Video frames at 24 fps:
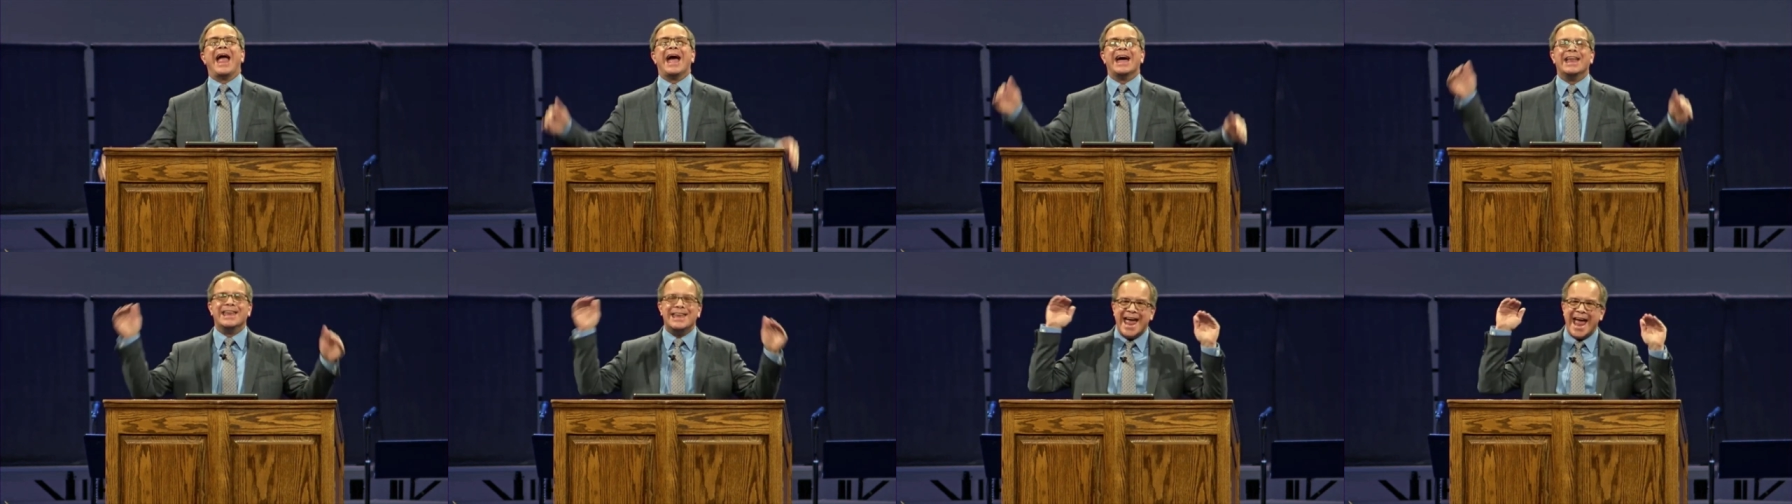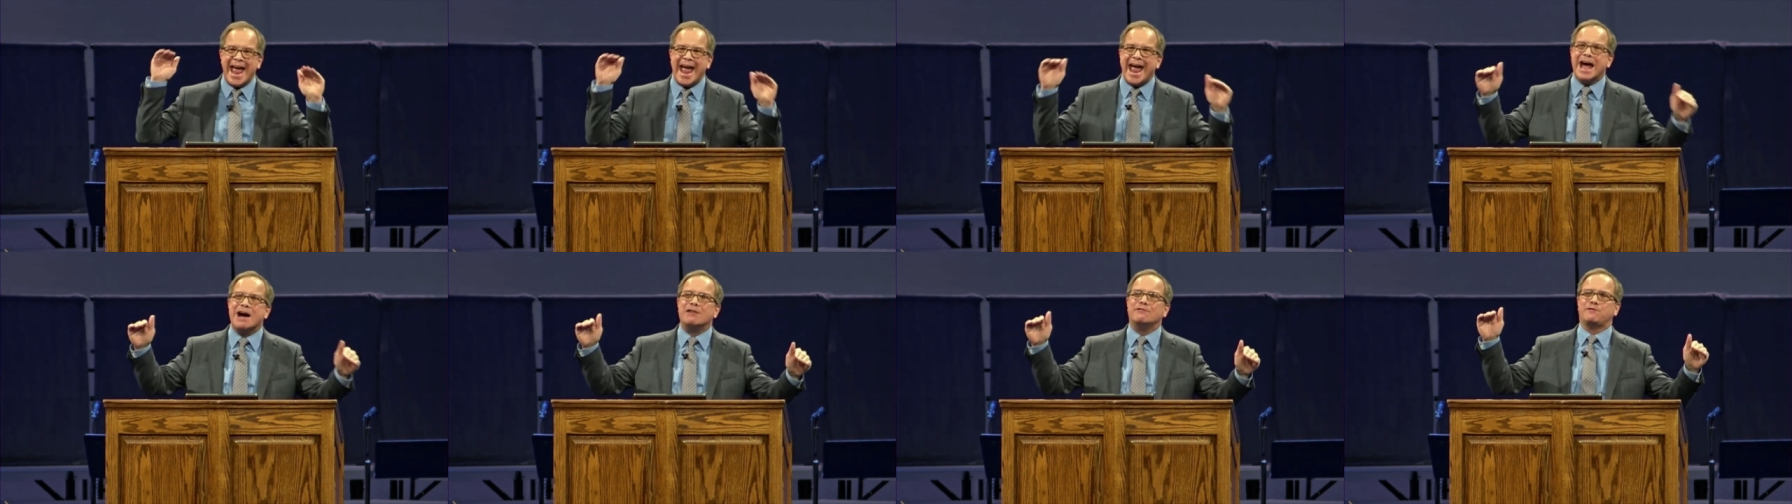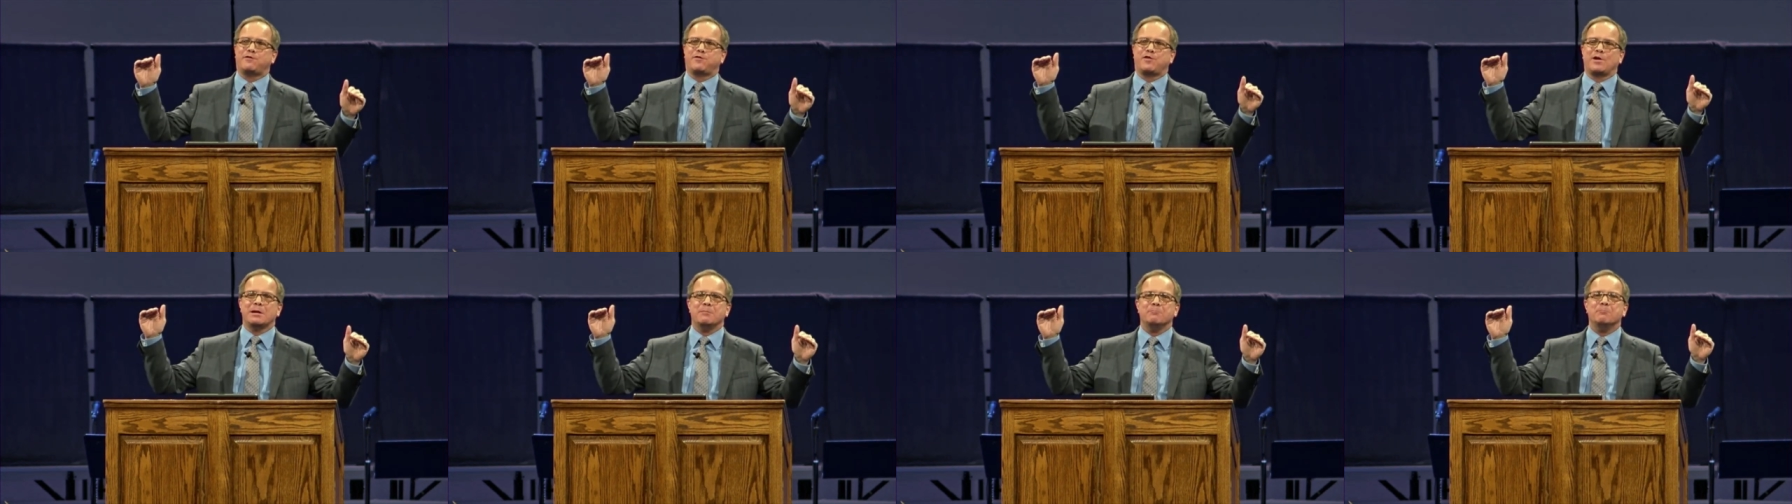and
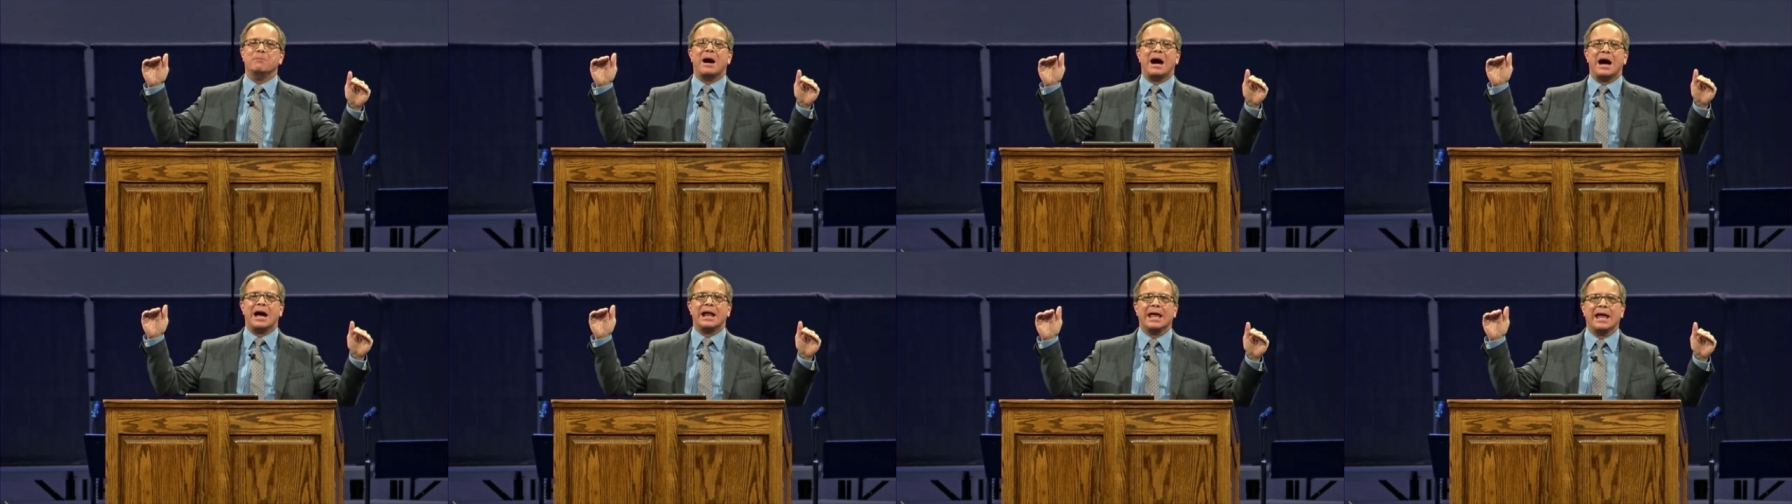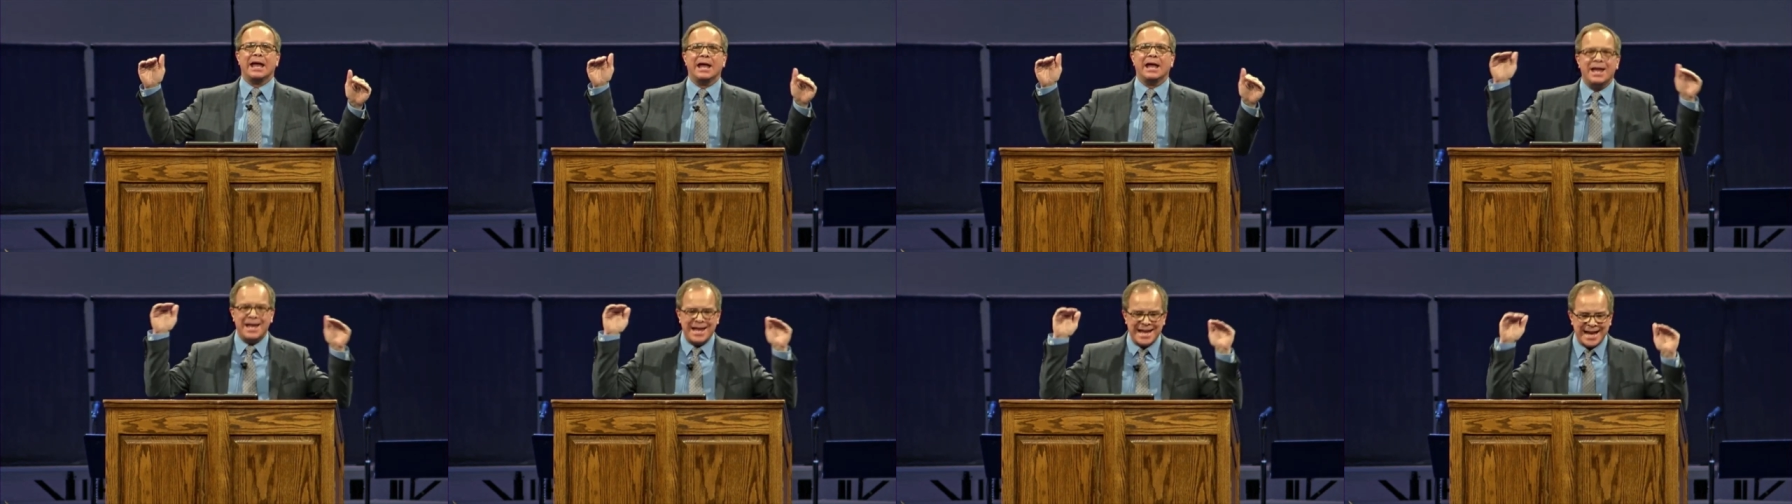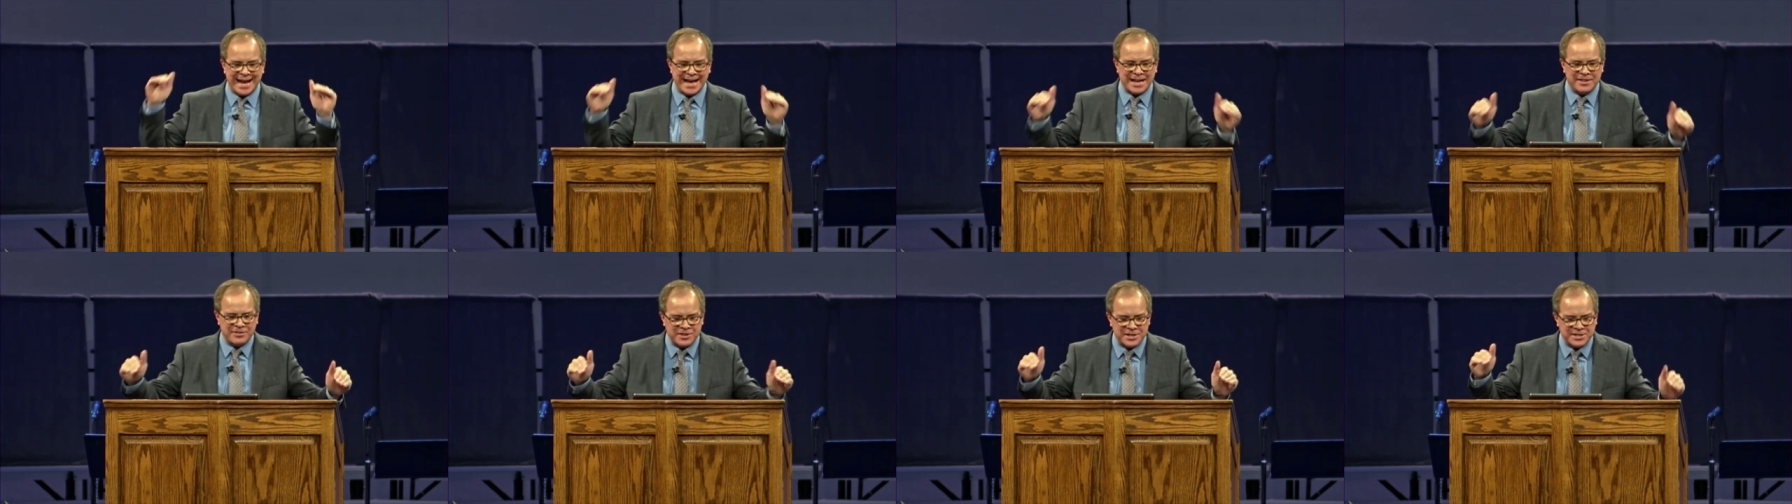everybody
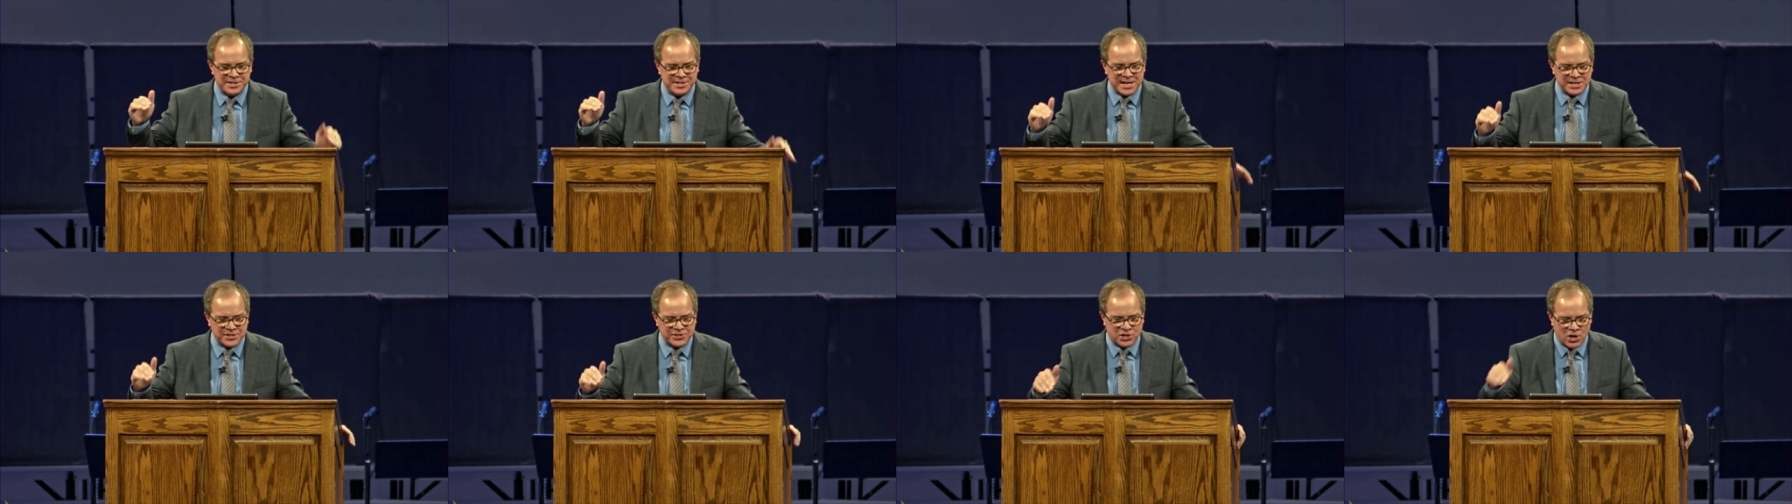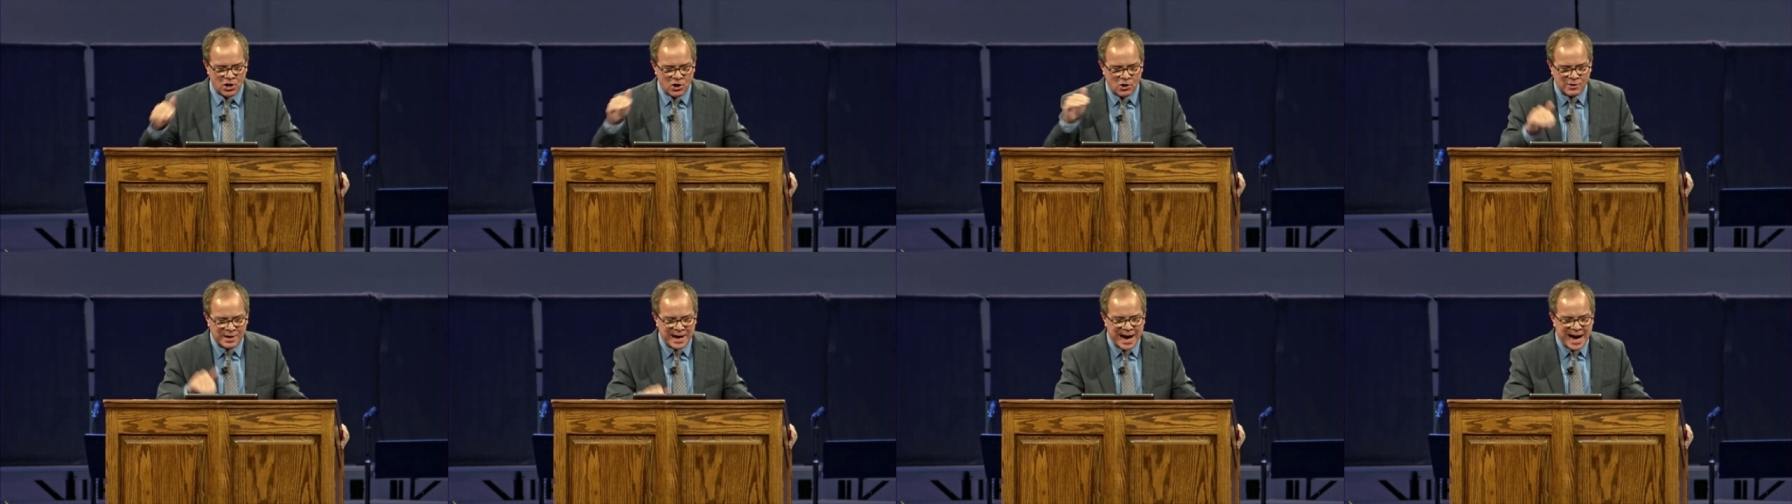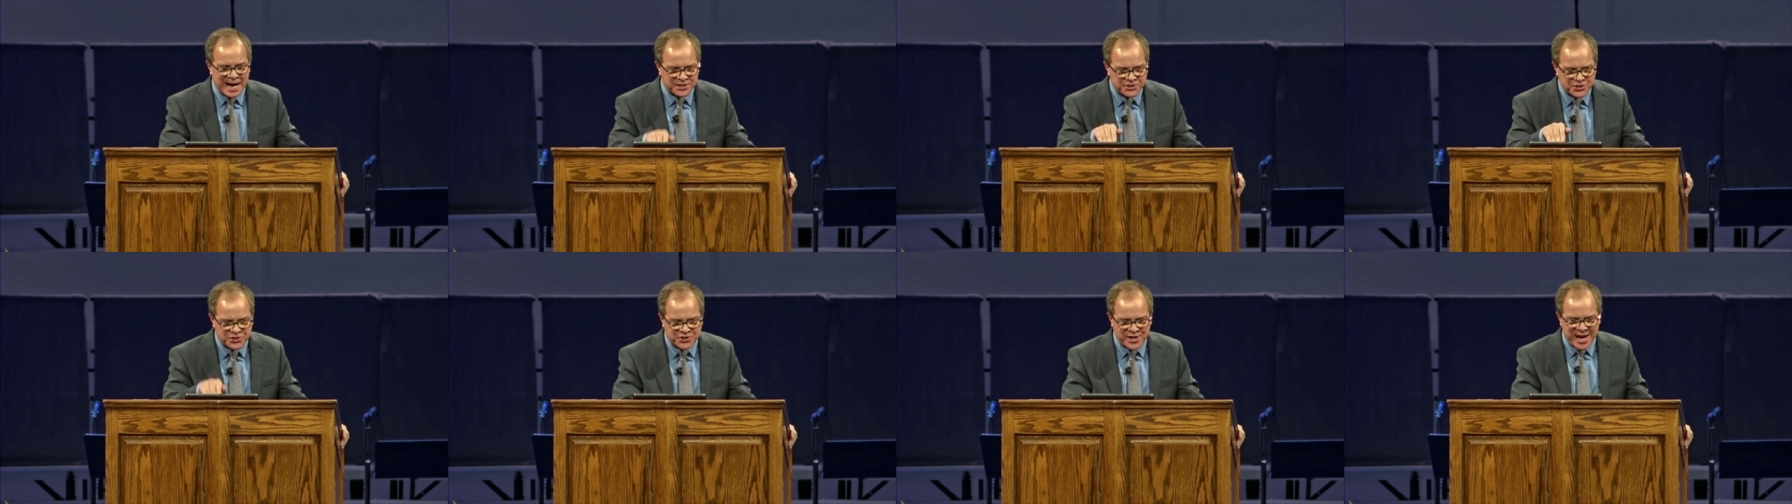in the disco
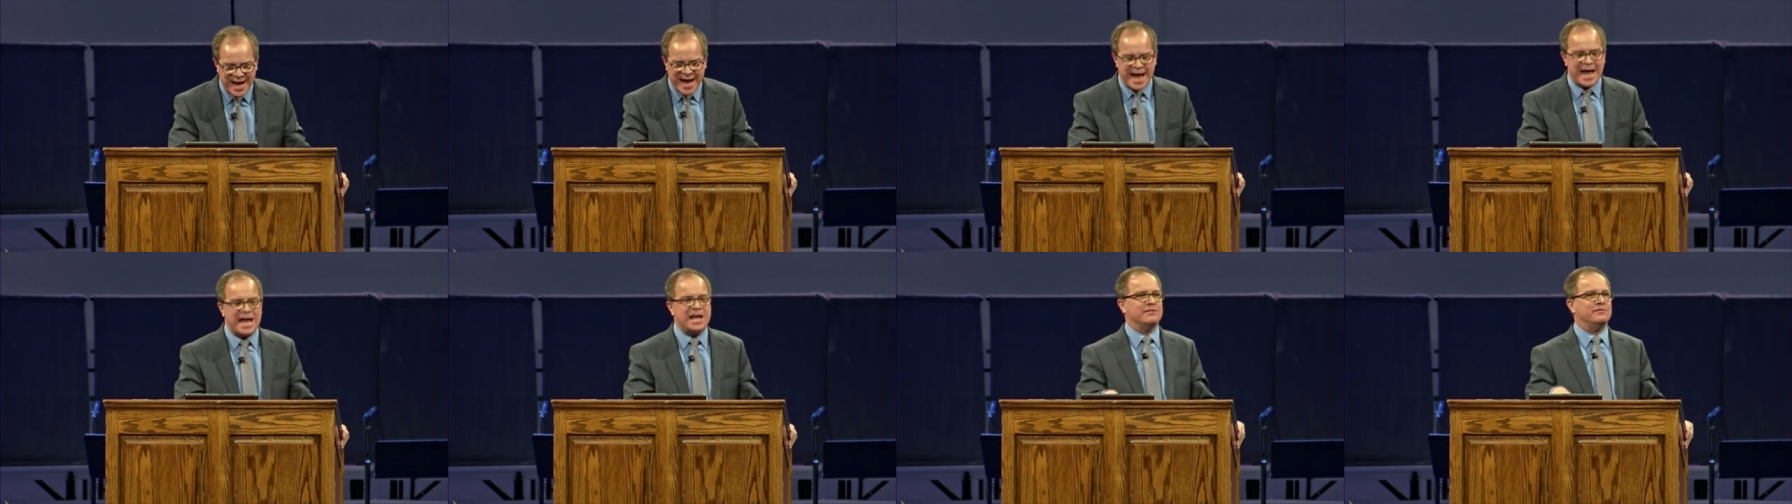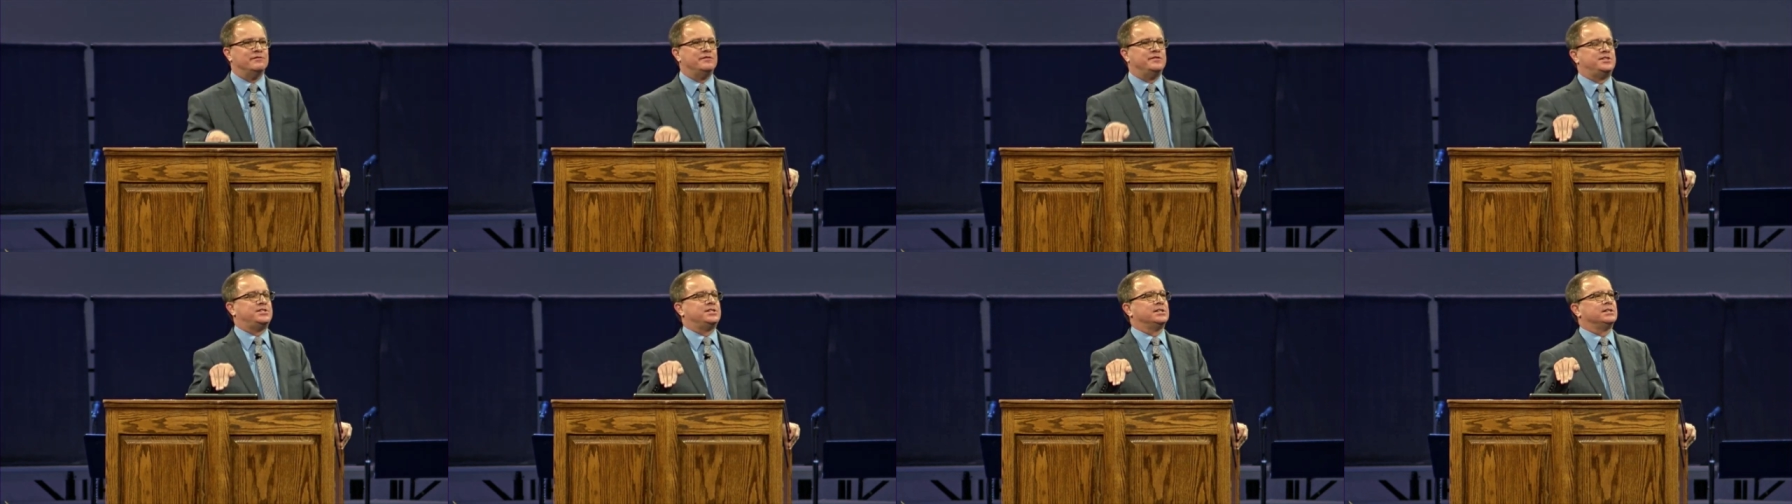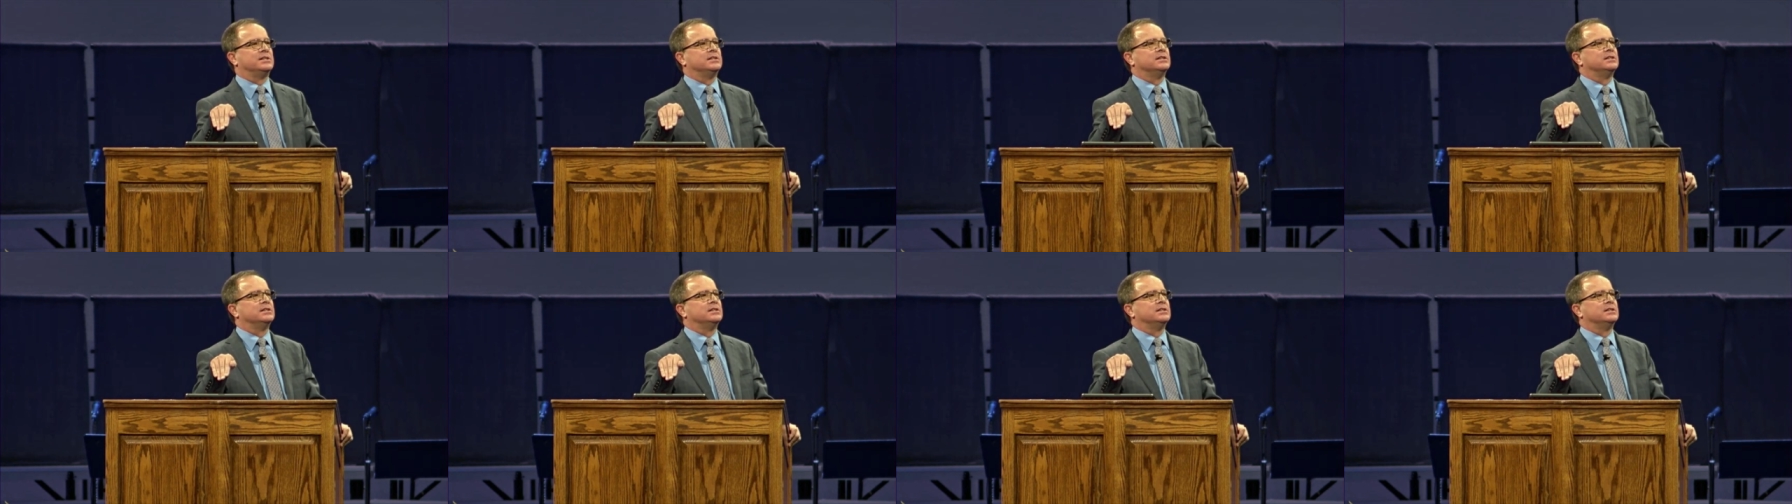got saved.